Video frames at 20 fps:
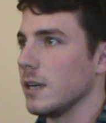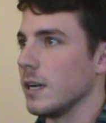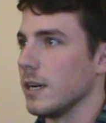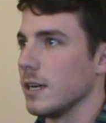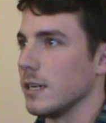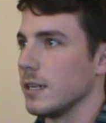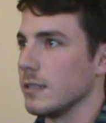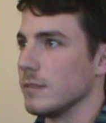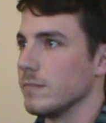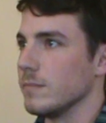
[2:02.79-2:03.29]

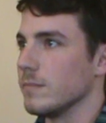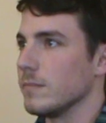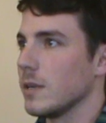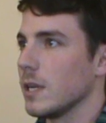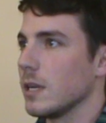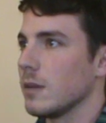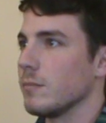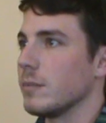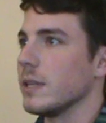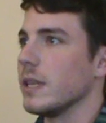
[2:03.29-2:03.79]
Um,
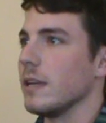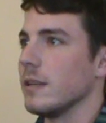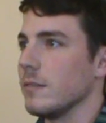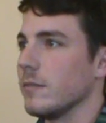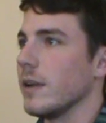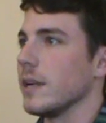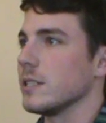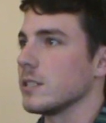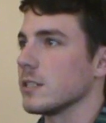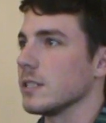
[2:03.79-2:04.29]
but then
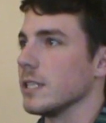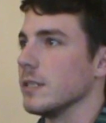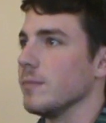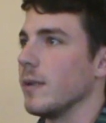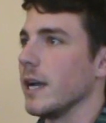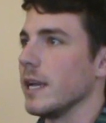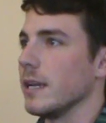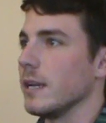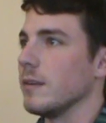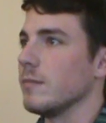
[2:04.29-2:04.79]
eventually,
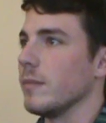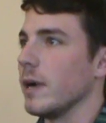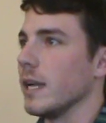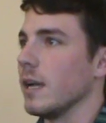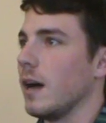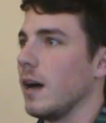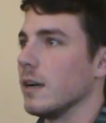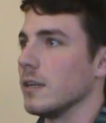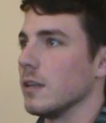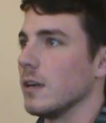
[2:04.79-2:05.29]
my
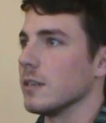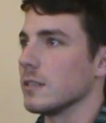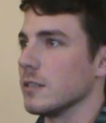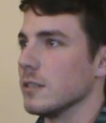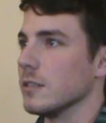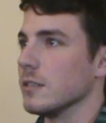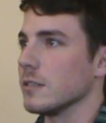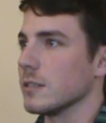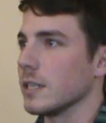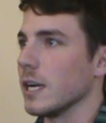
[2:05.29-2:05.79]
my aunt and
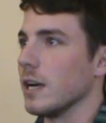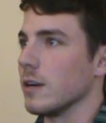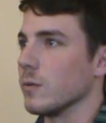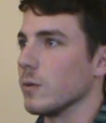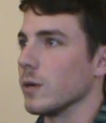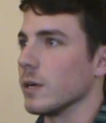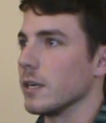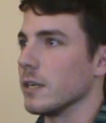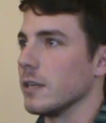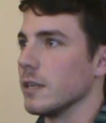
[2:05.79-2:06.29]
uncle got
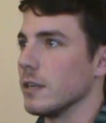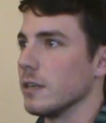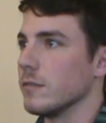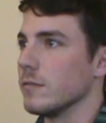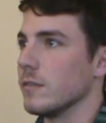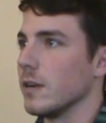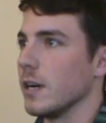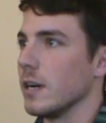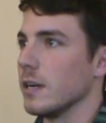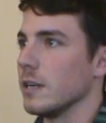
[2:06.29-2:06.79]
word
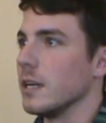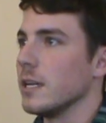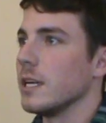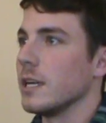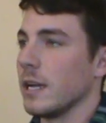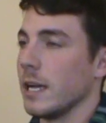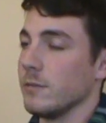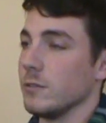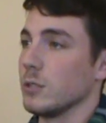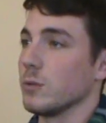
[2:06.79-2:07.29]
of uh,
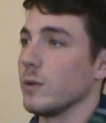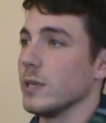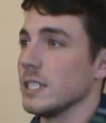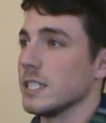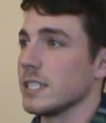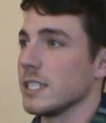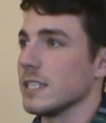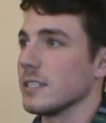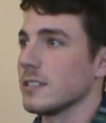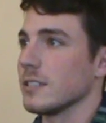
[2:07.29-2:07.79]
I have a twin
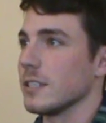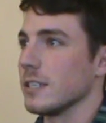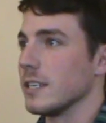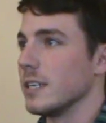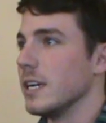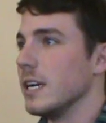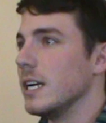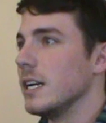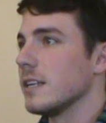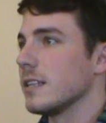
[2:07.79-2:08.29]

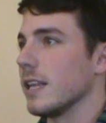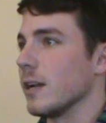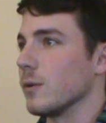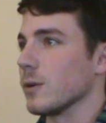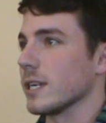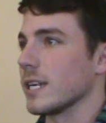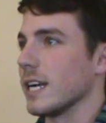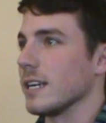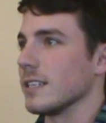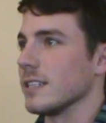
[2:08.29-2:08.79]
sister that
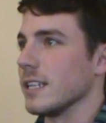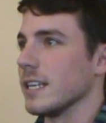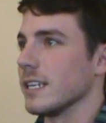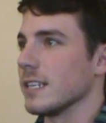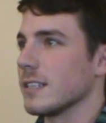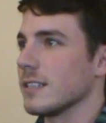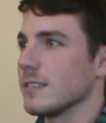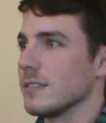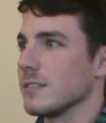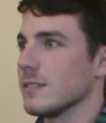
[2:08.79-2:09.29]
we're kind of
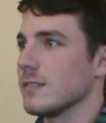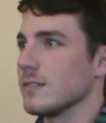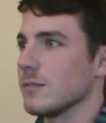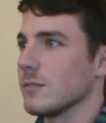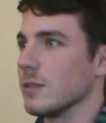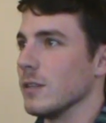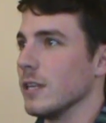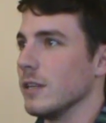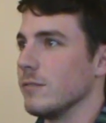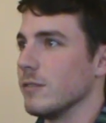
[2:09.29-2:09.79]
like
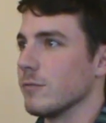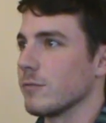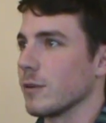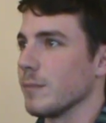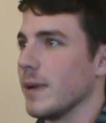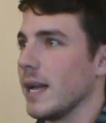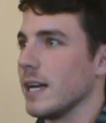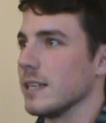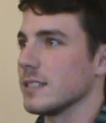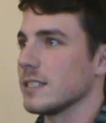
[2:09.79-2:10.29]
living
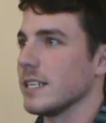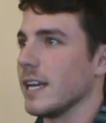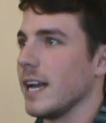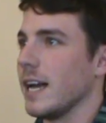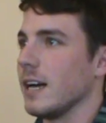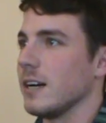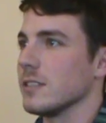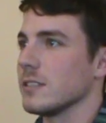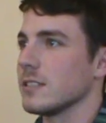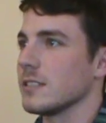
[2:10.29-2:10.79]
from house to
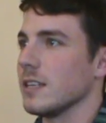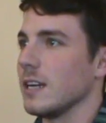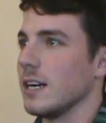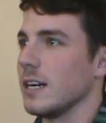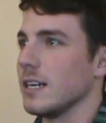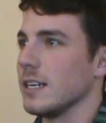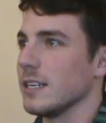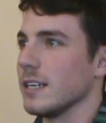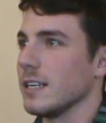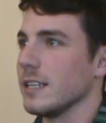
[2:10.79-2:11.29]
house,
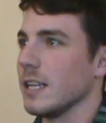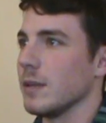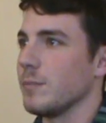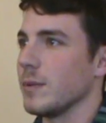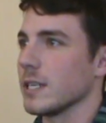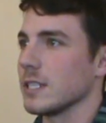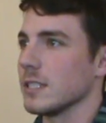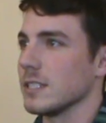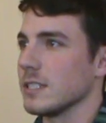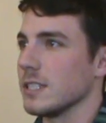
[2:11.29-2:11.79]
uh, and they
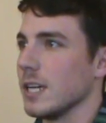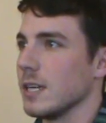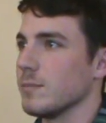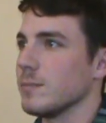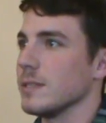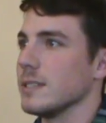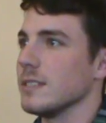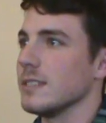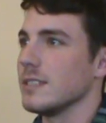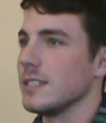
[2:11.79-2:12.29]
picked us
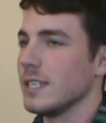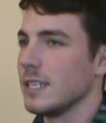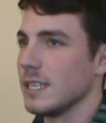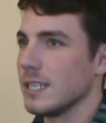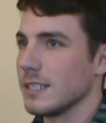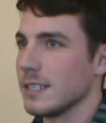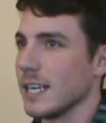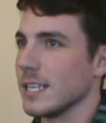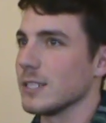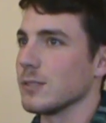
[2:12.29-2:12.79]
up, and
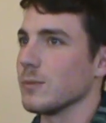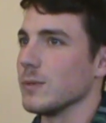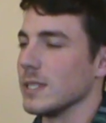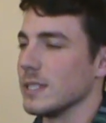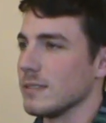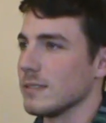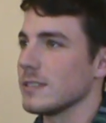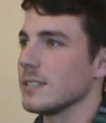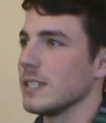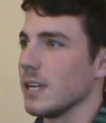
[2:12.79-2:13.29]
that's
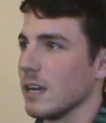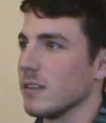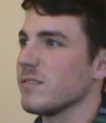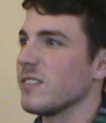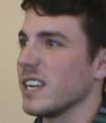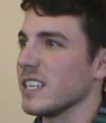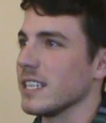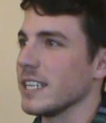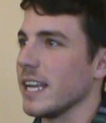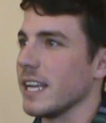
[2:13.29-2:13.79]
when you know I
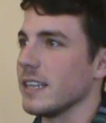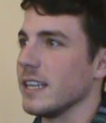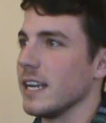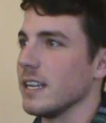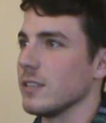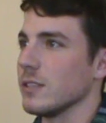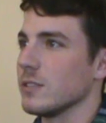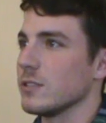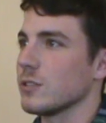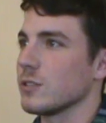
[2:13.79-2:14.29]
finally had
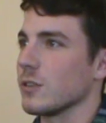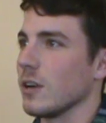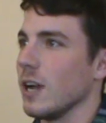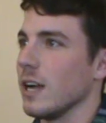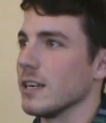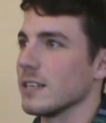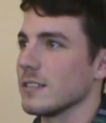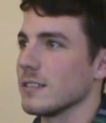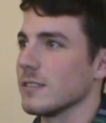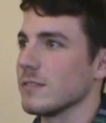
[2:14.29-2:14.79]
that
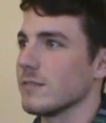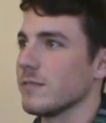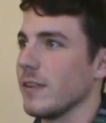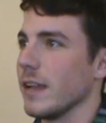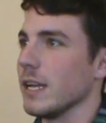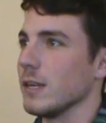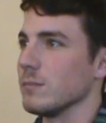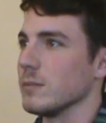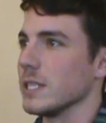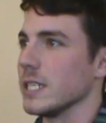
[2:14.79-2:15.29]
strong
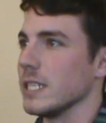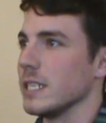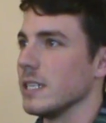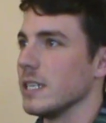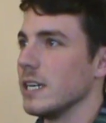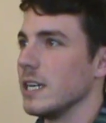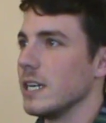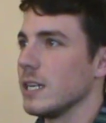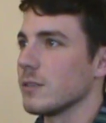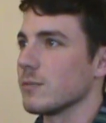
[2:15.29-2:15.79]
family
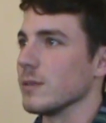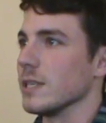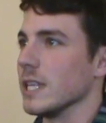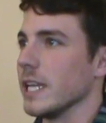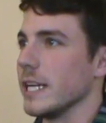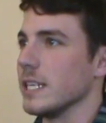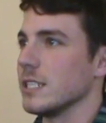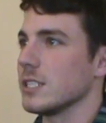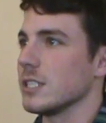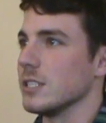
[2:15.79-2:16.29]
oh, wow.
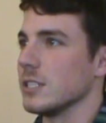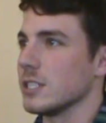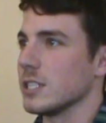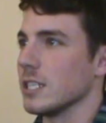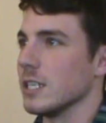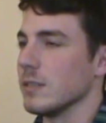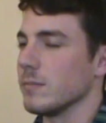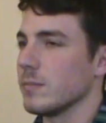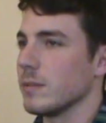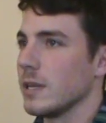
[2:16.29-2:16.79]

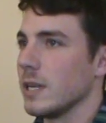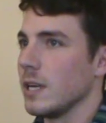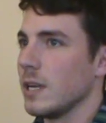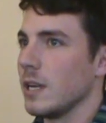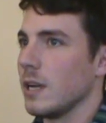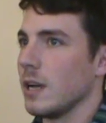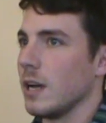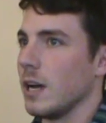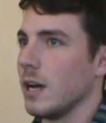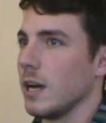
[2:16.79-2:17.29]
relationship,
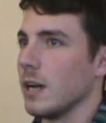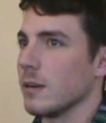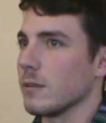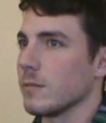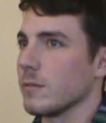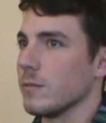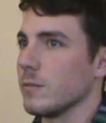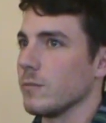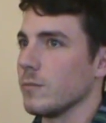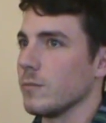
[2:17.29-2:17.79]
uh,
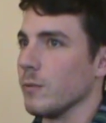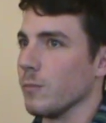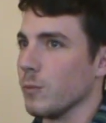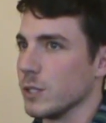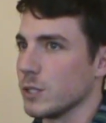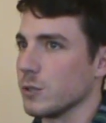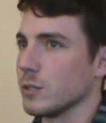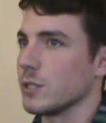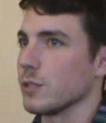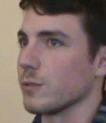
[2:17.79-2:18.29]

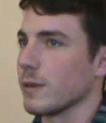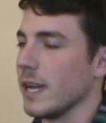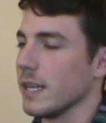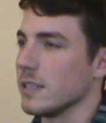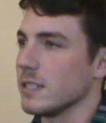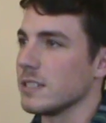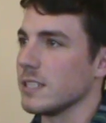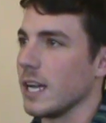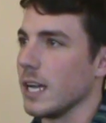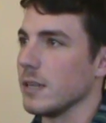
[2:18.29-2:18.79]
which was
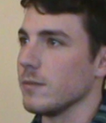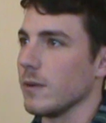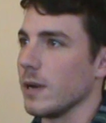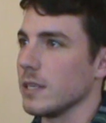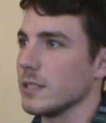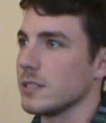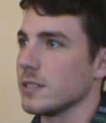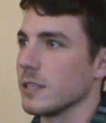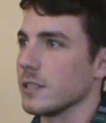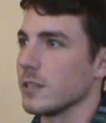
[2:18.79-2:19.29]
around the time
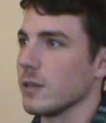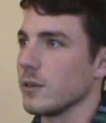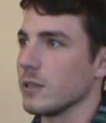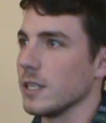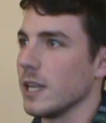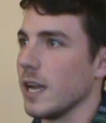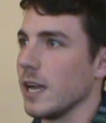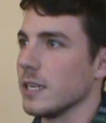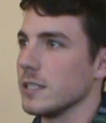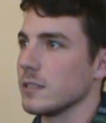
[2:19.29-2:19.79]
I started
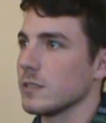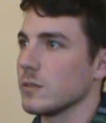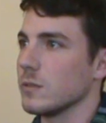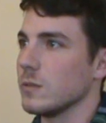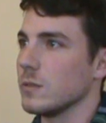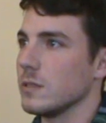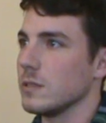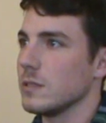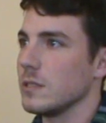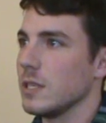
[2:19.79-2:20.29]
going to high
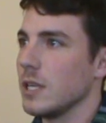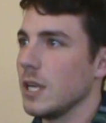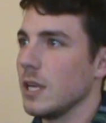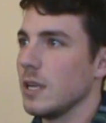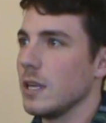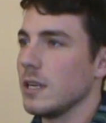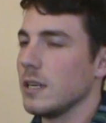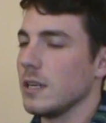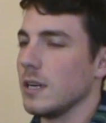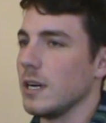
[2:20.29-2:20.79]
school.
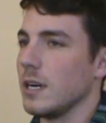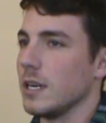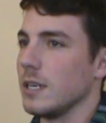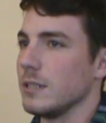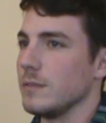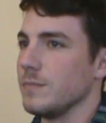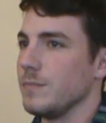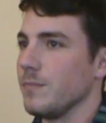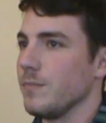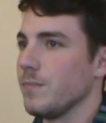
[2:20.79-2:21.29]

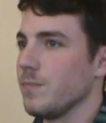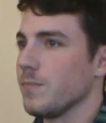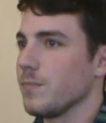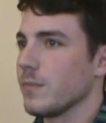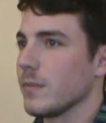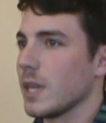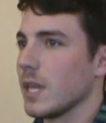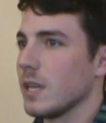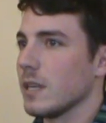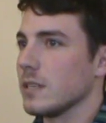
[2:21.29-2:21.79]
Um,
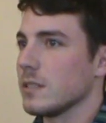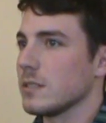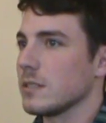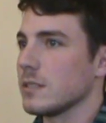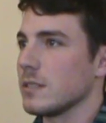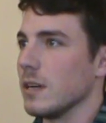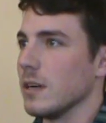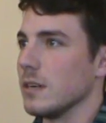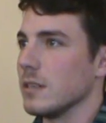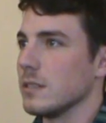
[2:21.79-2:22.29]
did,
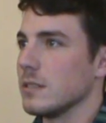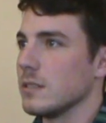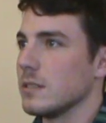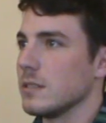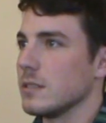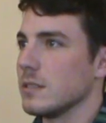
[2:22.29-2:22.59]
so, you go